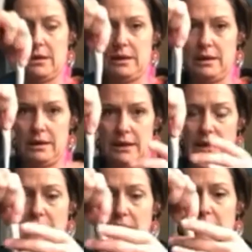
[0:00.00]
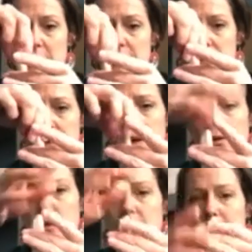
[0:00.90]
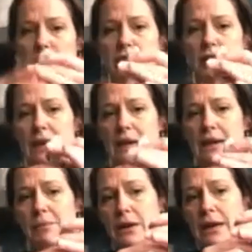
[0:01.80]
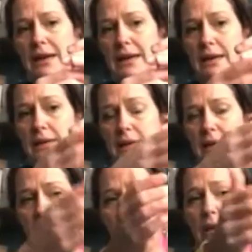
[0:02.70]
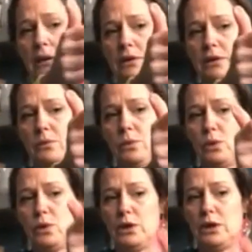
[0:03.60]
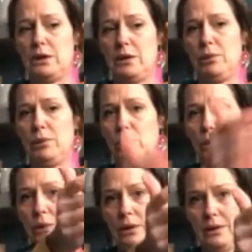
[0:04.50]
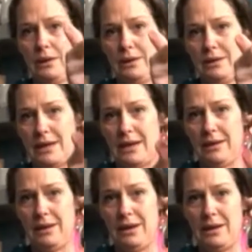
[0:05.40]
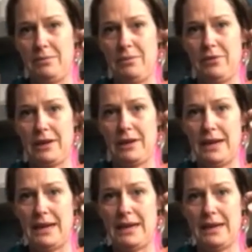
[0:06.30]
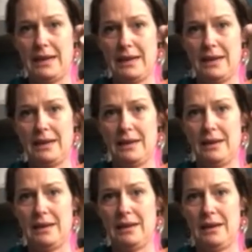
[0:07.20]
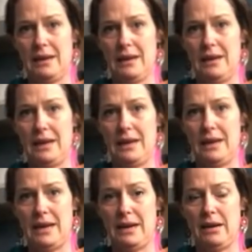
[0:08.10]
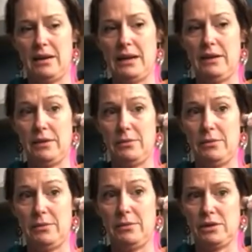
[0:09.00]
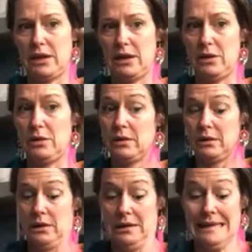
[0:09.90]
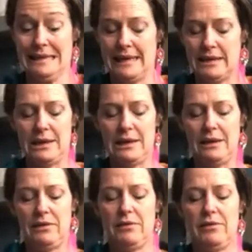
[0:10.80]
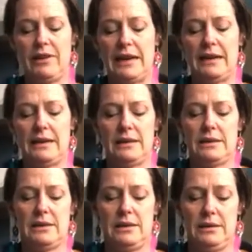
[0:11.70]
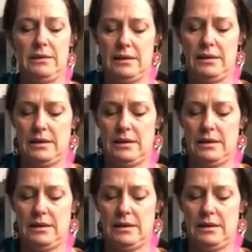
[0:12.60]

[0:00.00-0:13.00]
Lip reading: looking like this. So I'd hold a lump of clay in my hand and with lots of water, I pull down the lump of clay and then I leave them just to go. I actually leave them flat to